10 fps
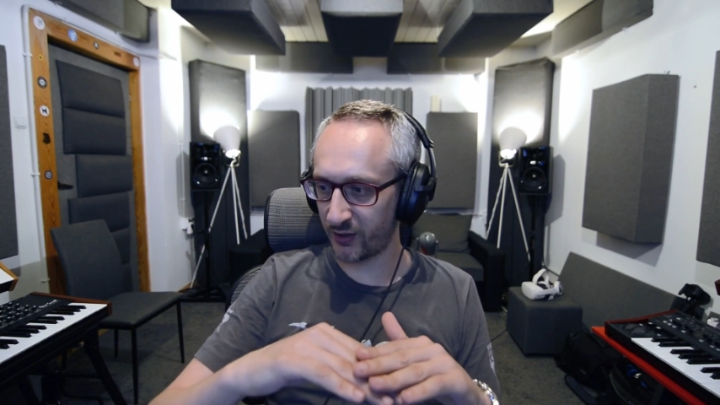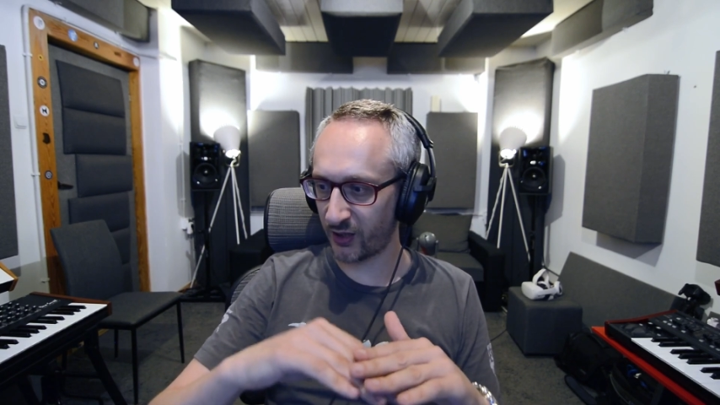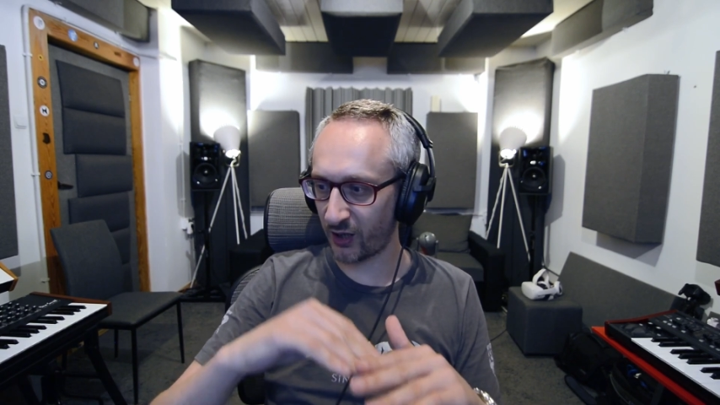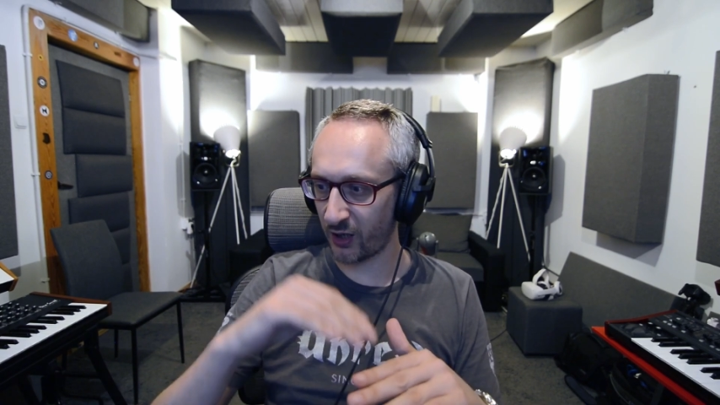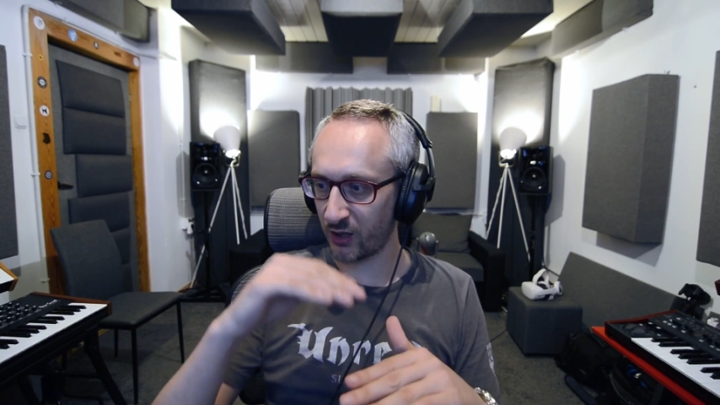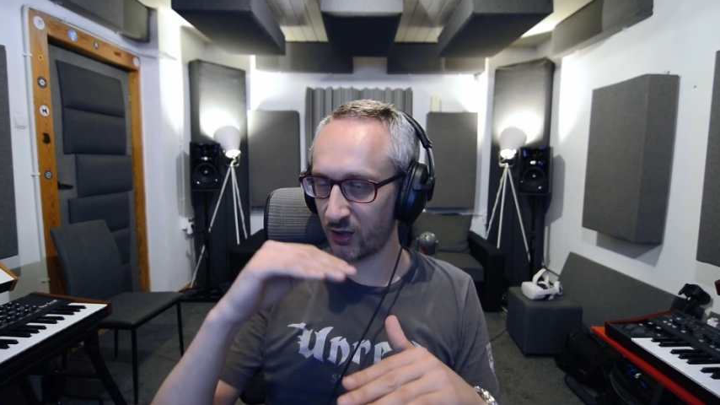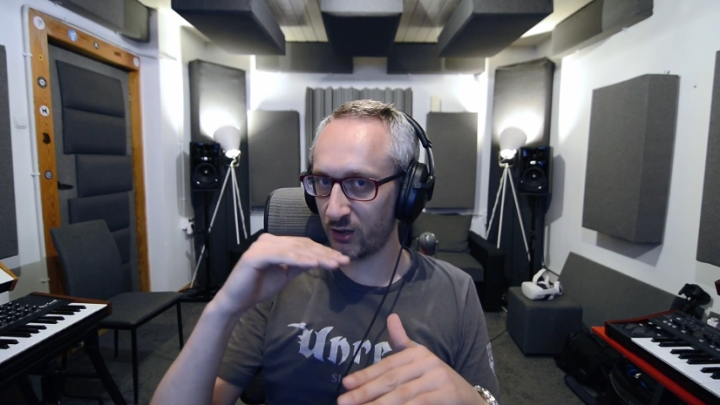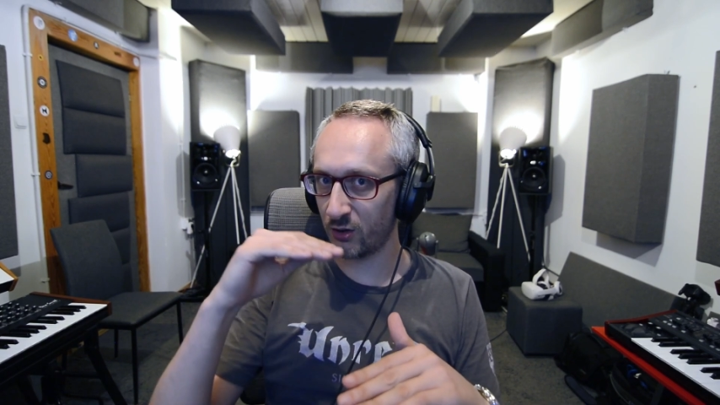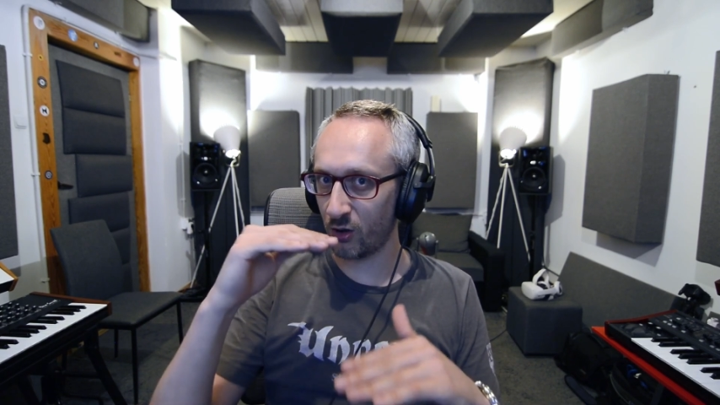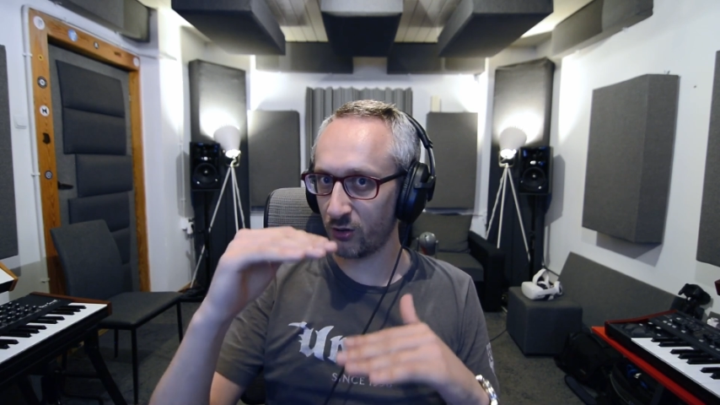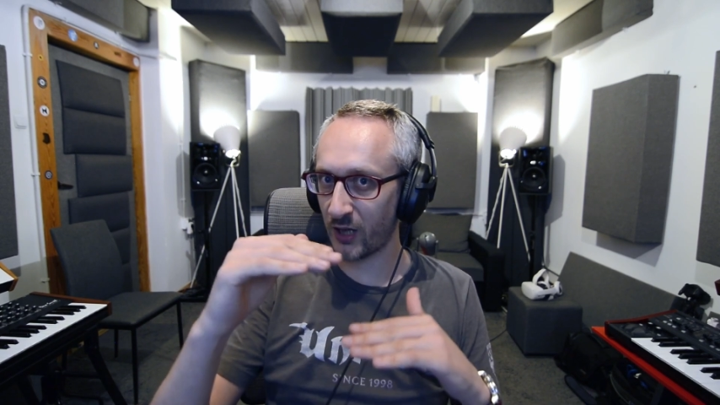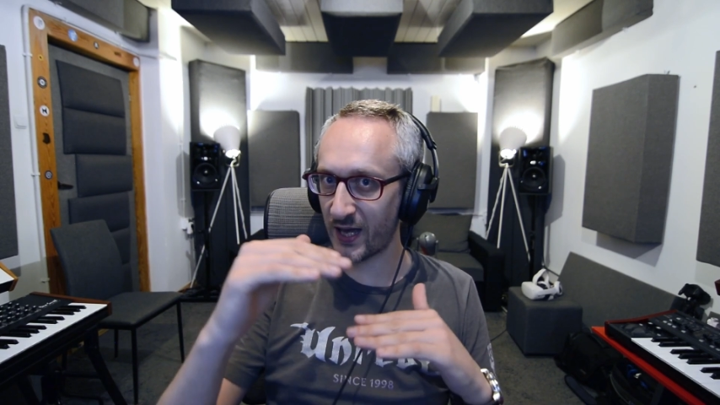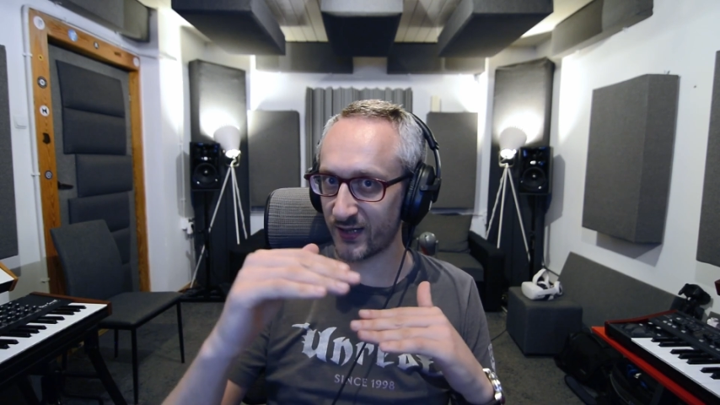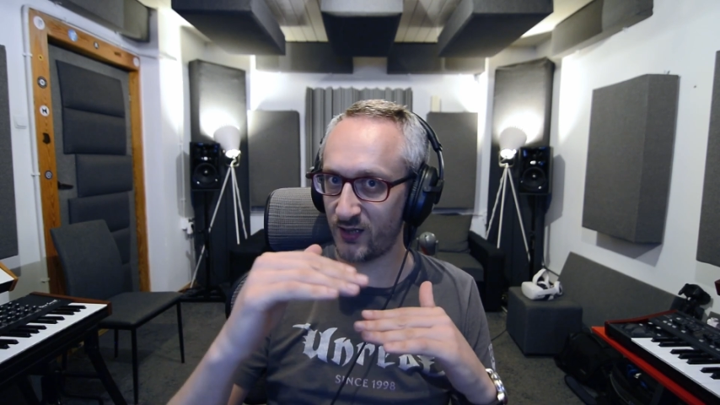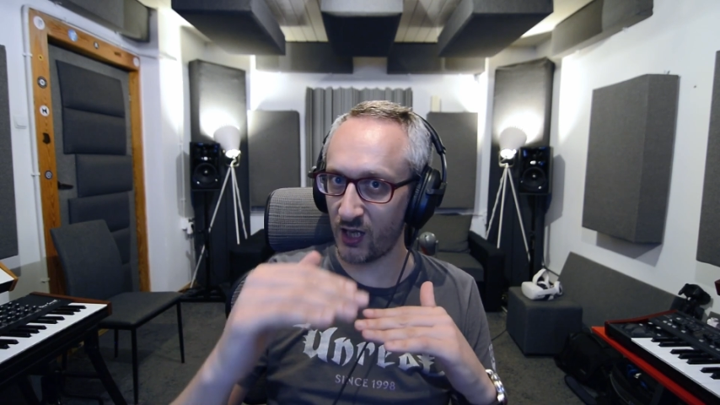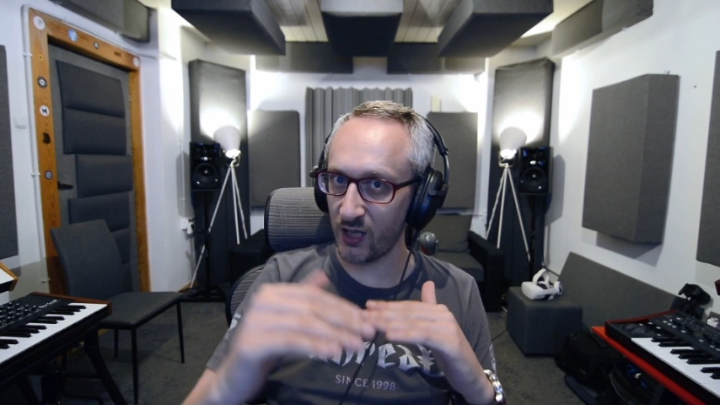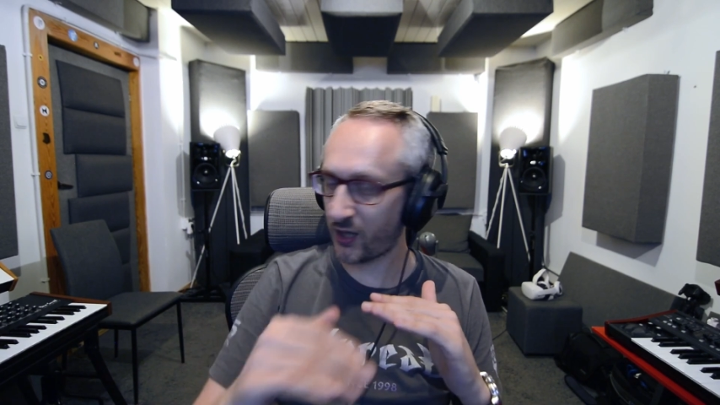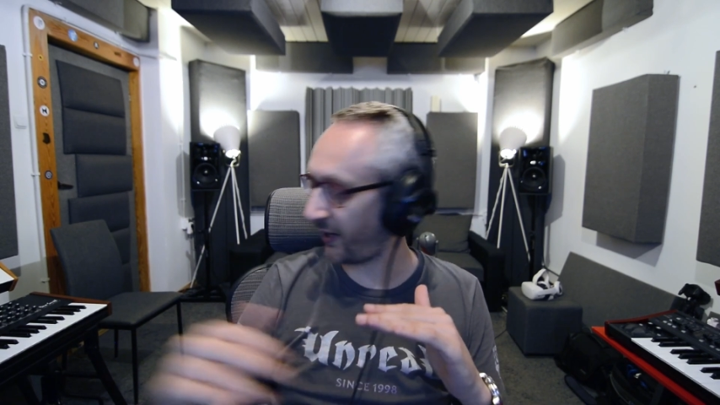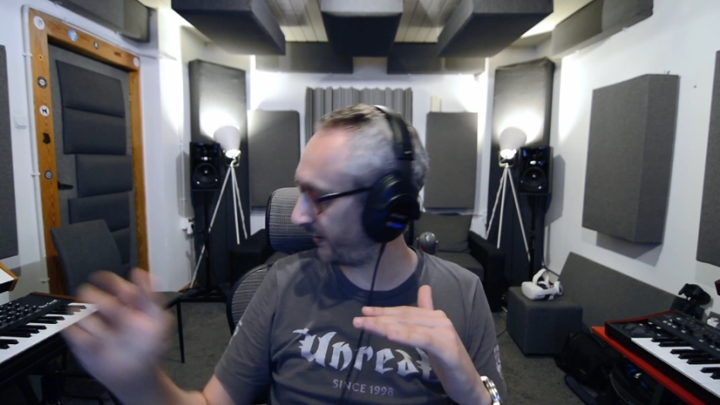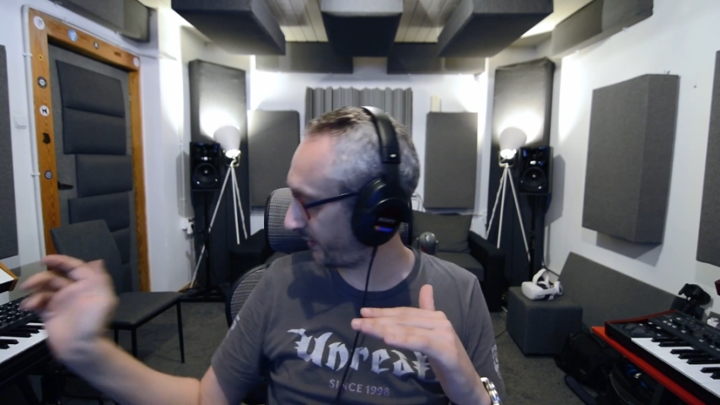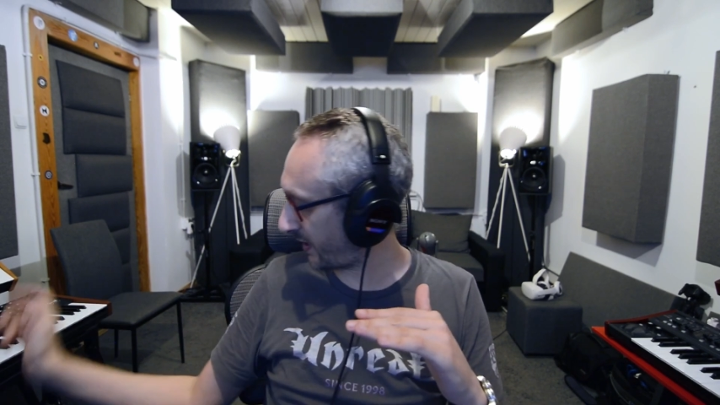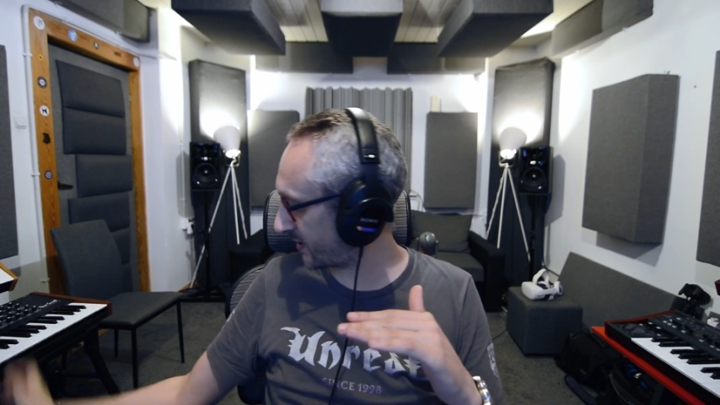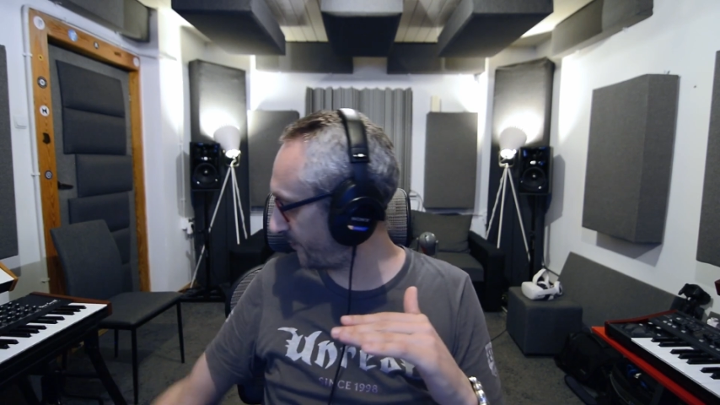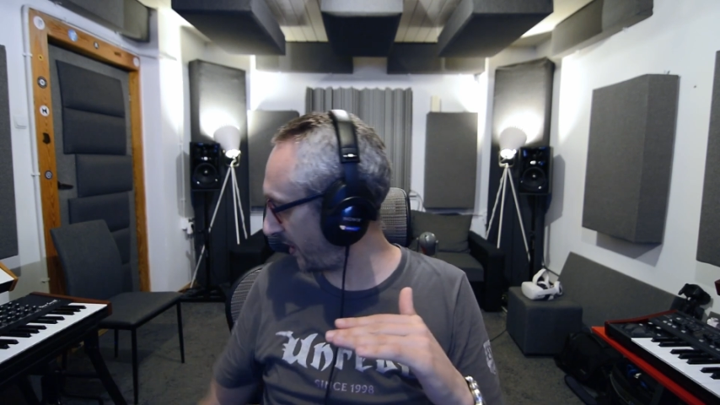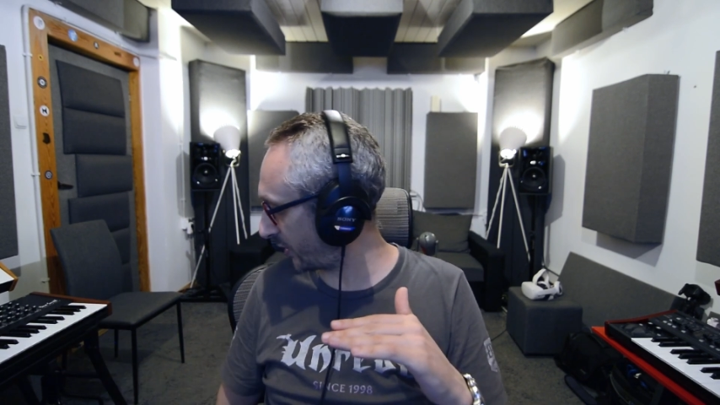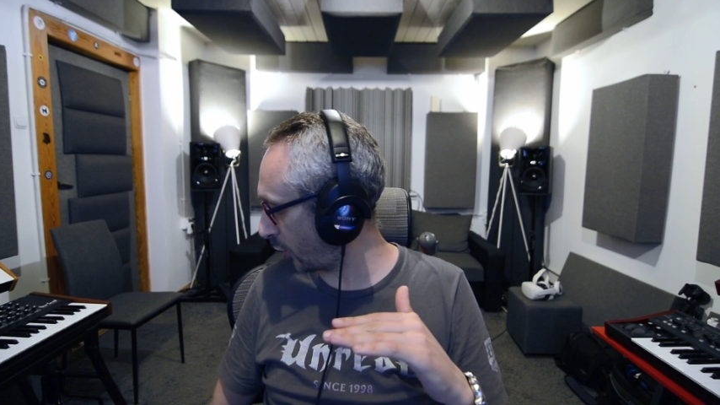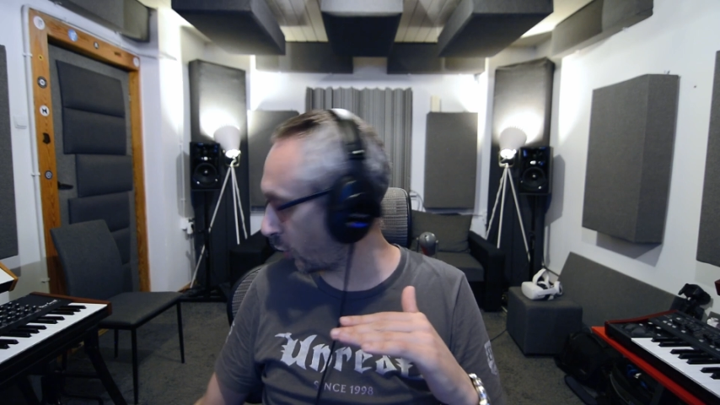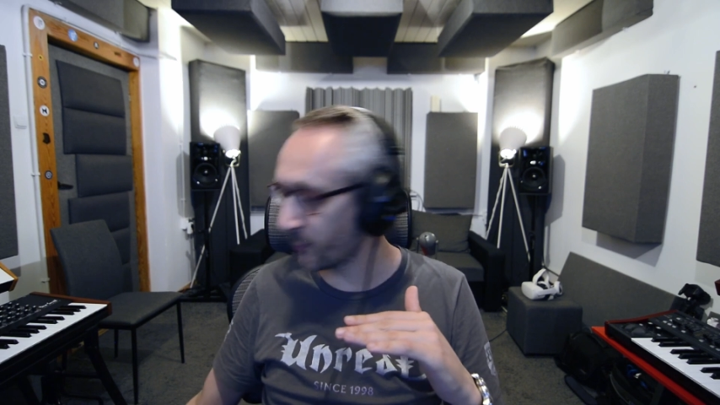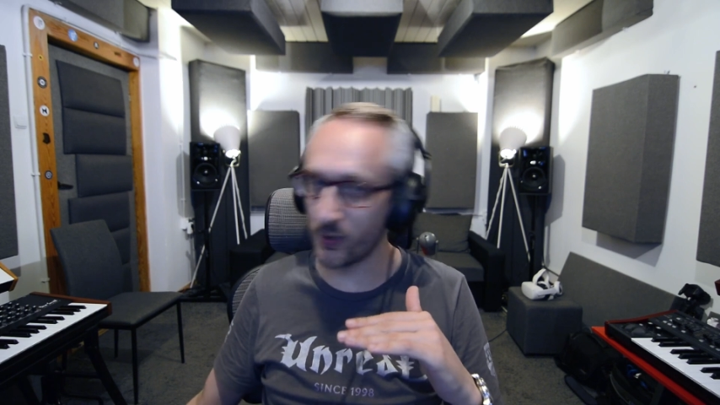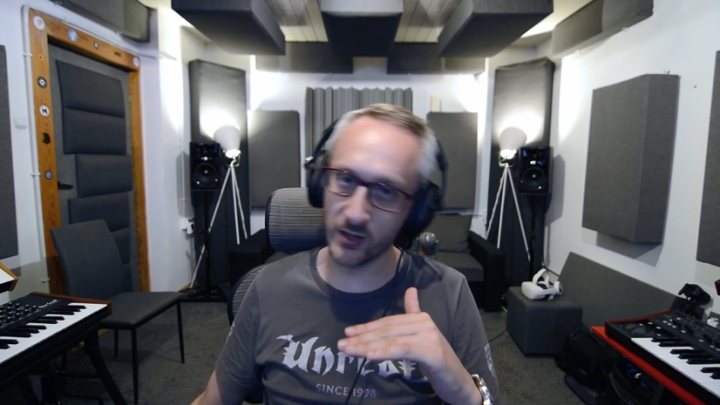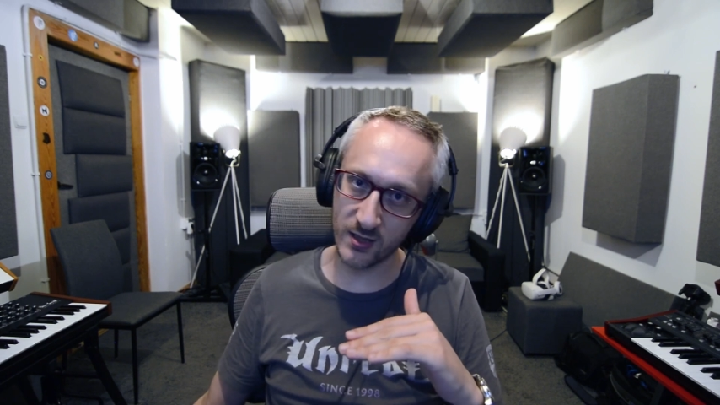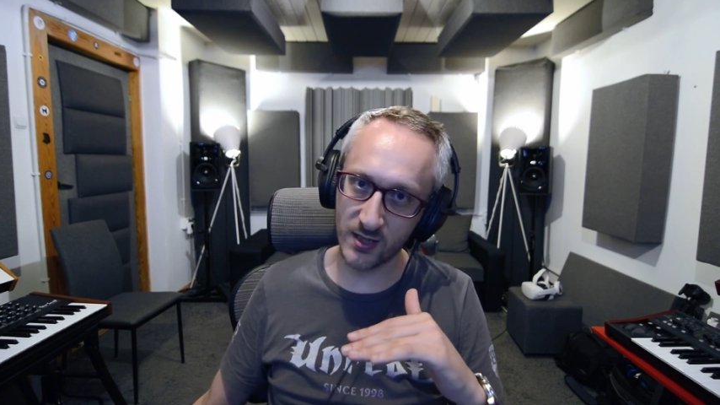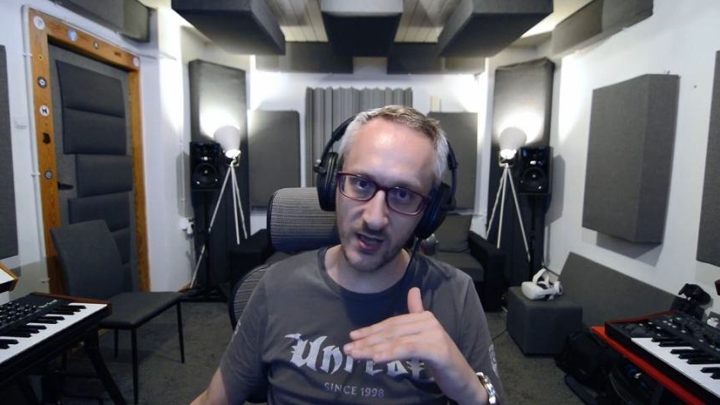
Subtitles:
that are not as detailed as my Neumanns,